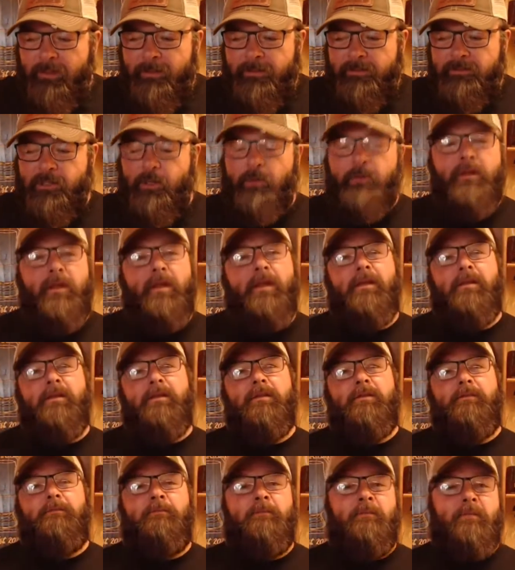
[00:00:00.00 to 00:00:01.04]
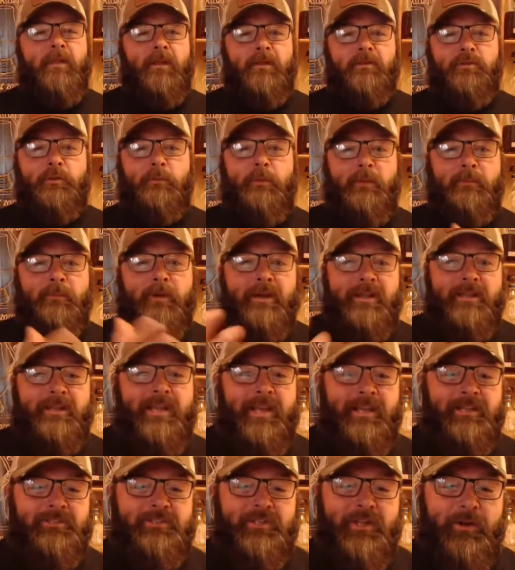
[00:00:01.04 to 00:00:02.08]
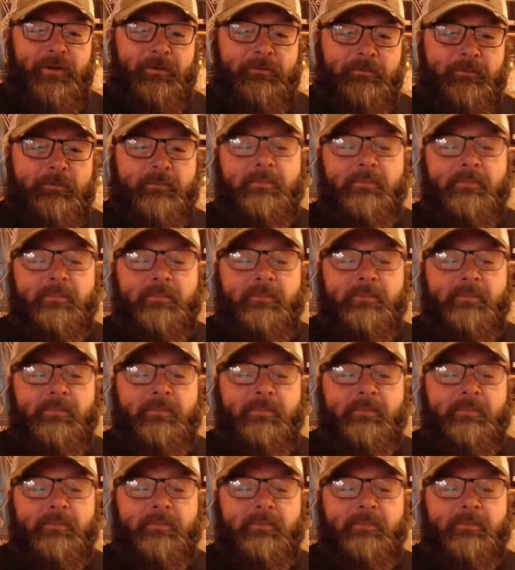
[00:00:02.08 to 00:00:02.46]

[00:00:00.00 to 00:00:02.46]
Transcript: So my buddy Ken's here.